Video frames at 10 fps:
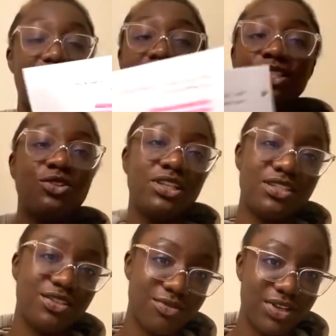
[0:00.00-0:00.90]
I did not
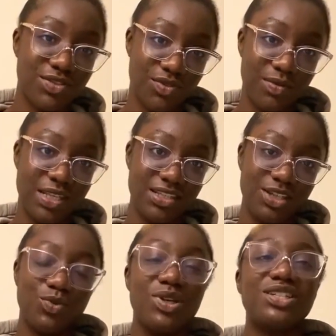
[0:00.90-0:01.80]
listen to the rest of the
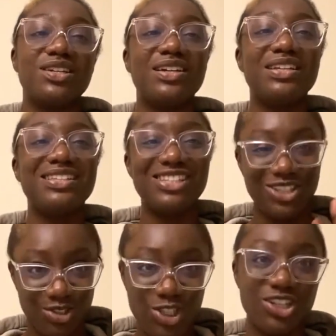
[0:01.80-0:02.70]
message, which
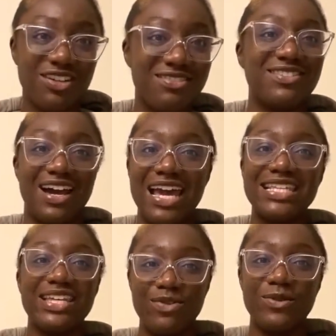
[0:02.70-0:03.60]
you should,
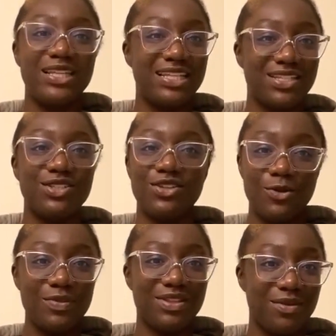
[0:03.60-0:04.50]
guys. Everybody listen
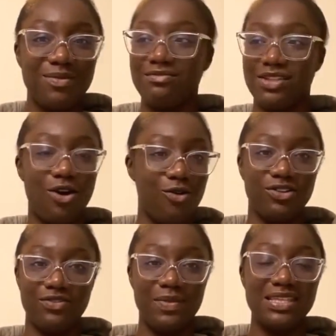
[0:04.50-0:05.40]
to the whole
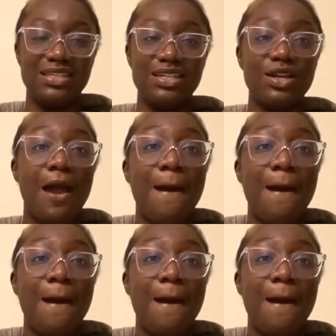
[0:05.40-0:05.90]
of the message.